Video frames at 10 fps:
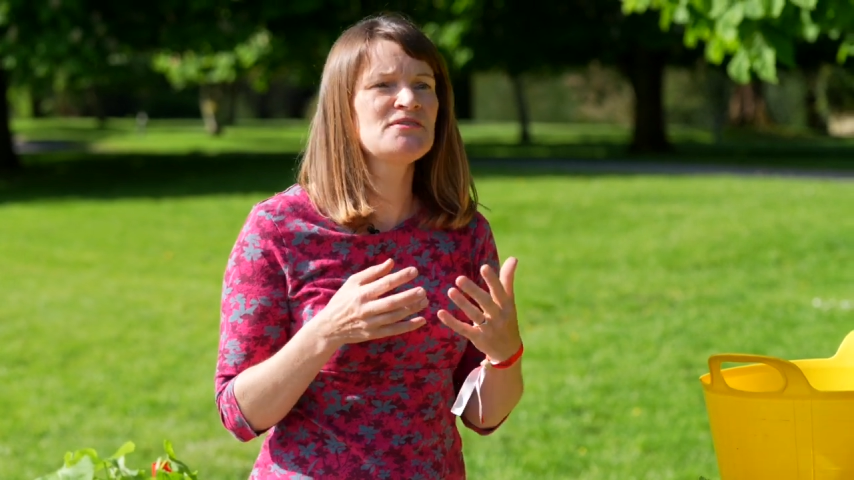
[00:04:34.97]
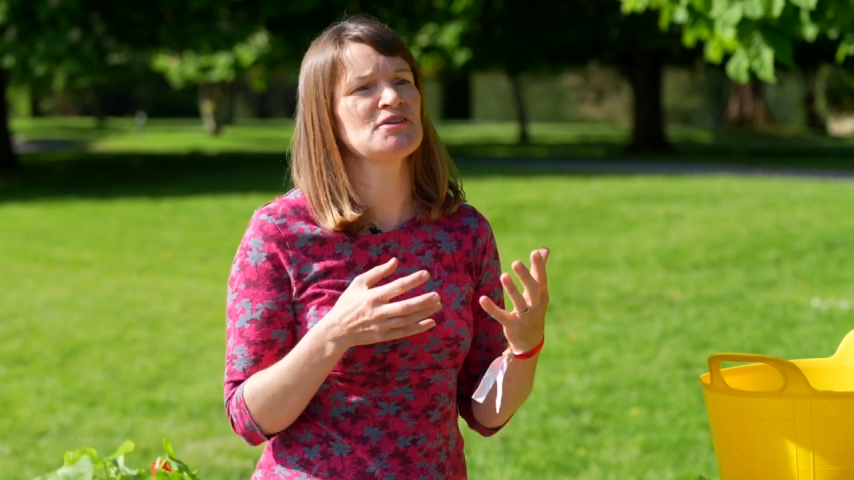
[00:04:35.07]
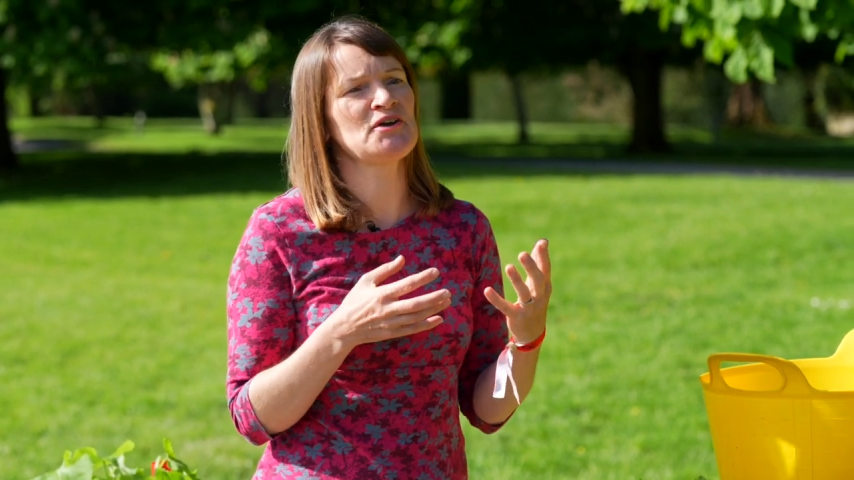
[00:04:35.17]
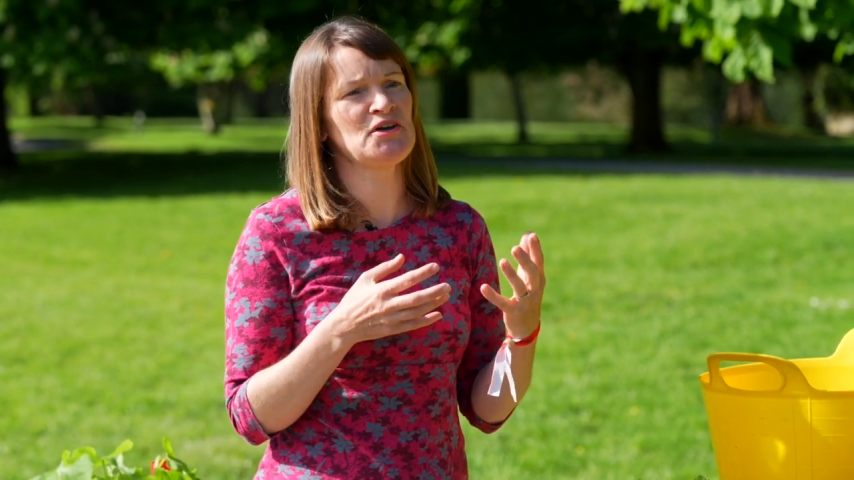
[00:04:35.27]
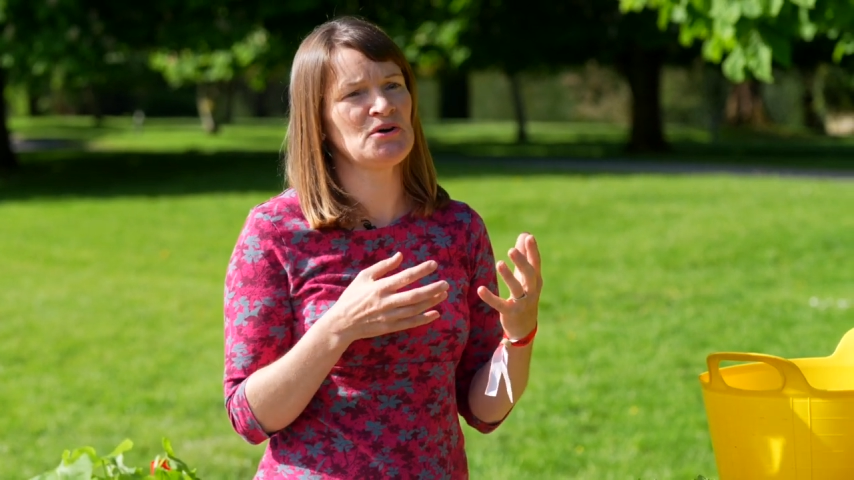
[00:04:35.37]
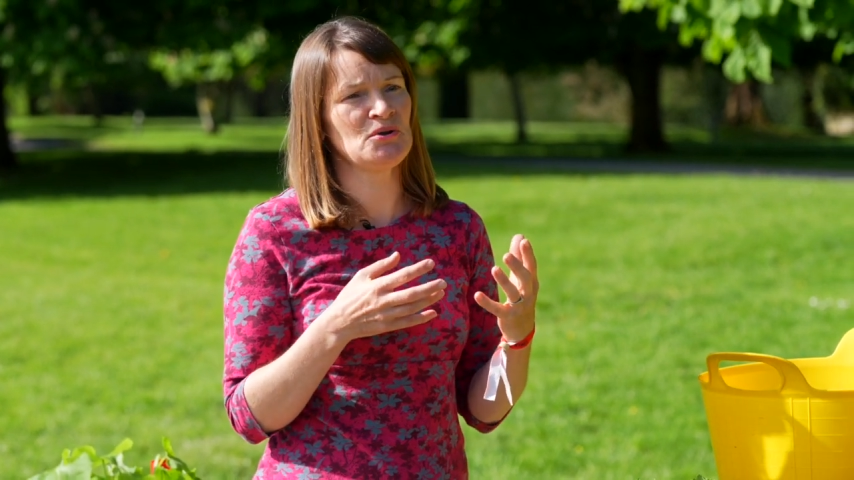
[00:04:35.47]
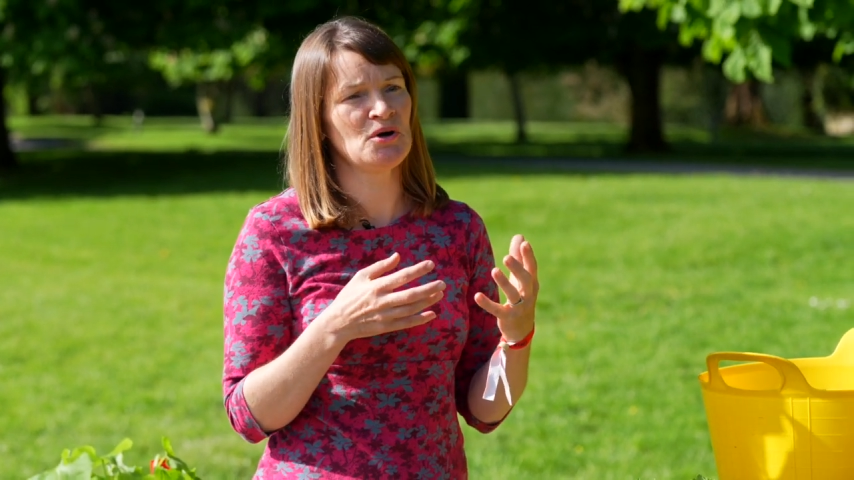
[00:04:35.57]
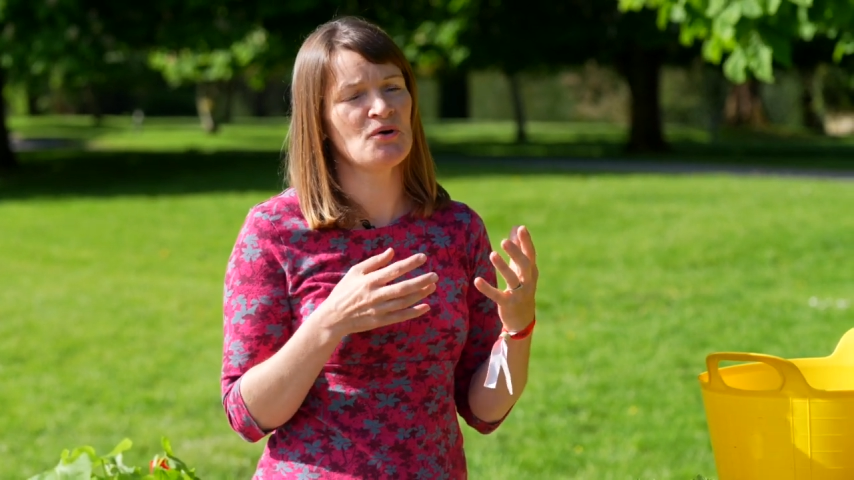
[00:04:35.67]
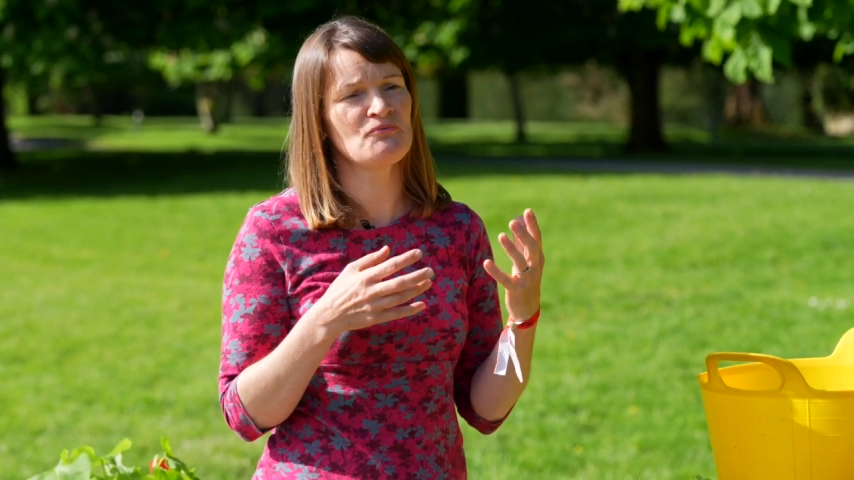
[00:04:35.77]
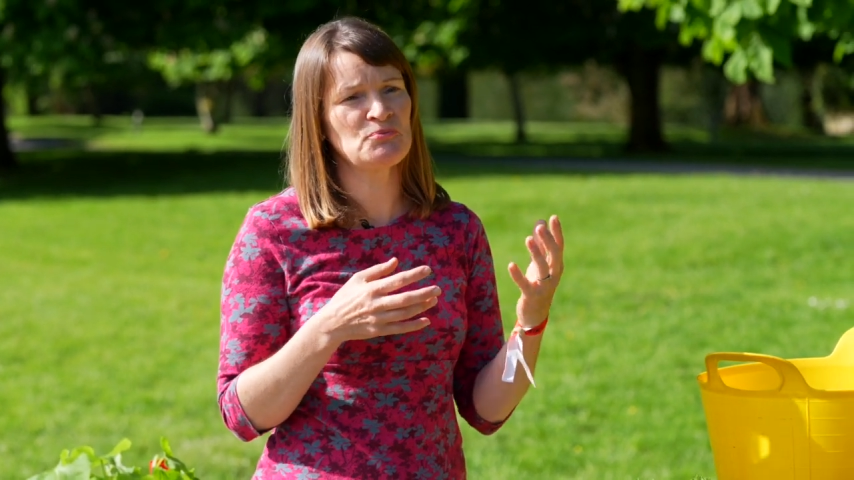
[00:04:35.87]
cycle
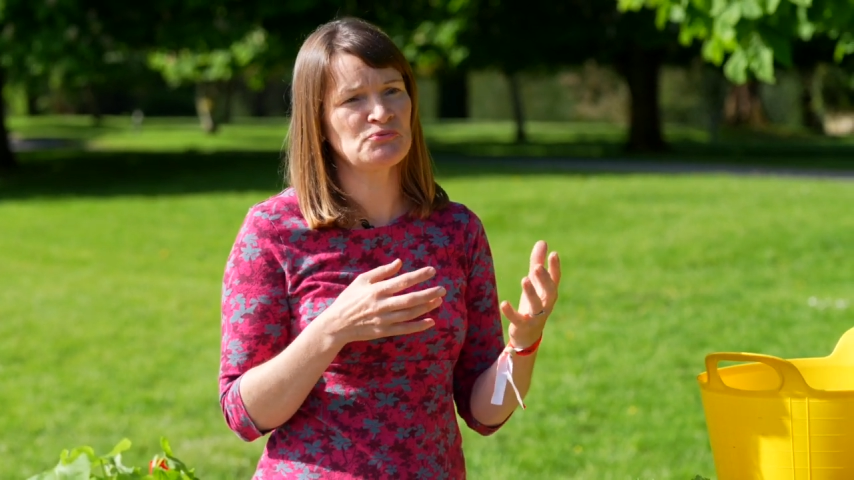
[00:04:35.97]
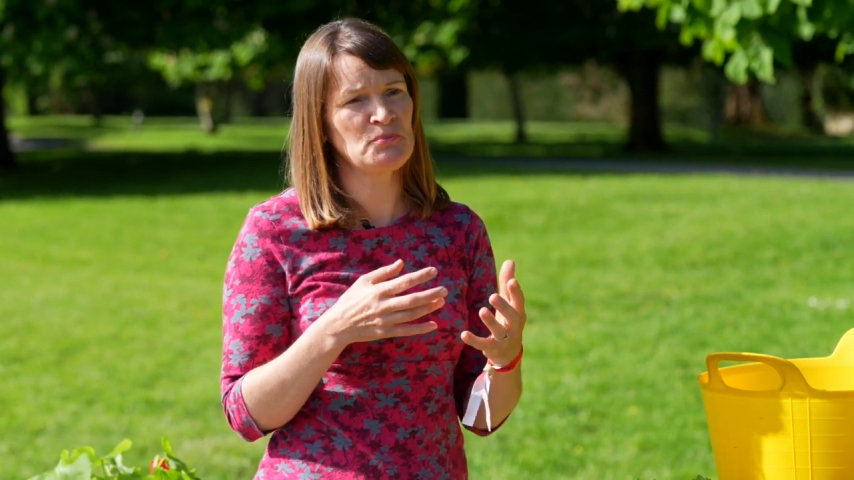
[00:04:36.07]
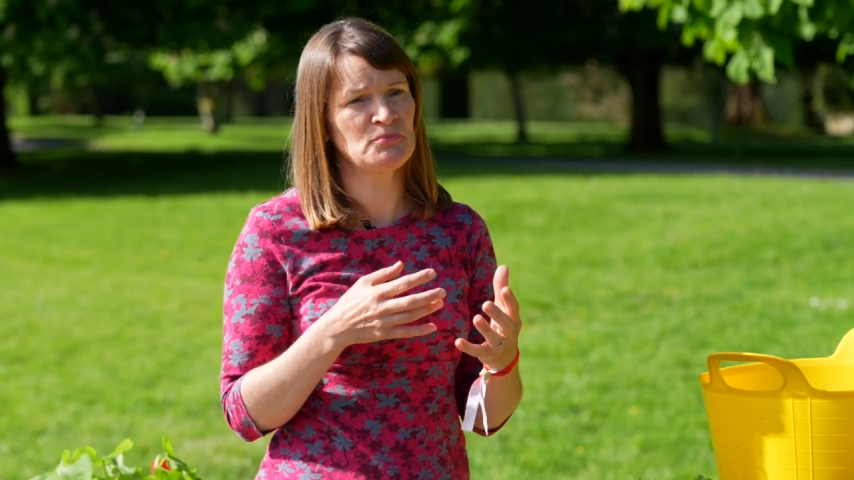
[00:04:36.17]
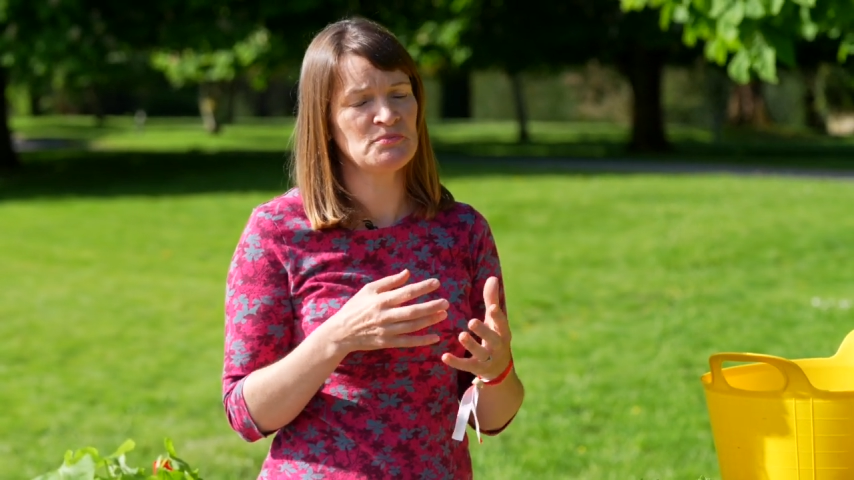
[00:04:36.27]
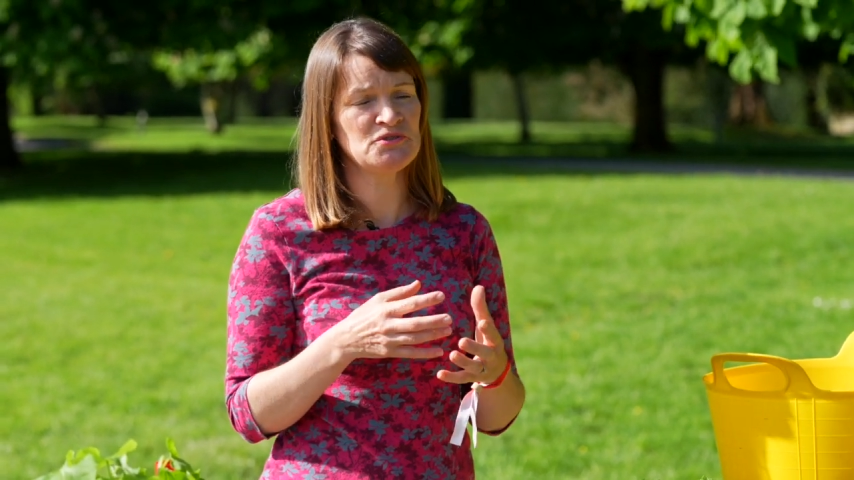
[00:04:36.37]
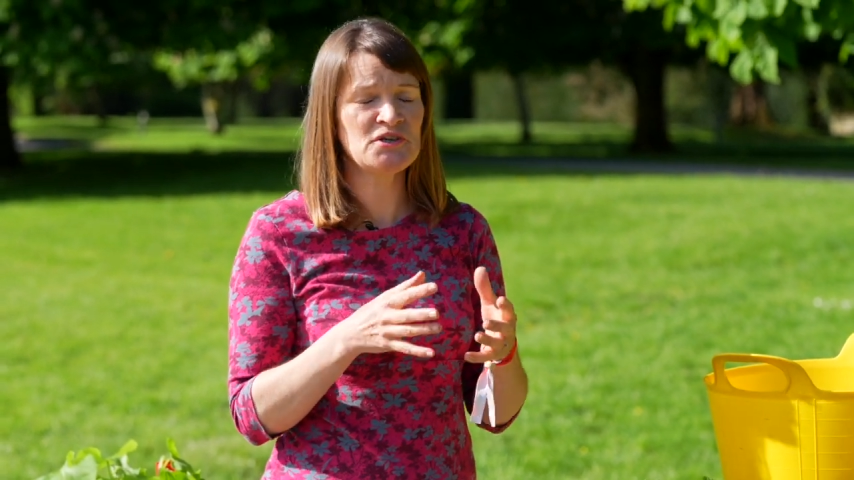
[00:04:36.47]
of the problems.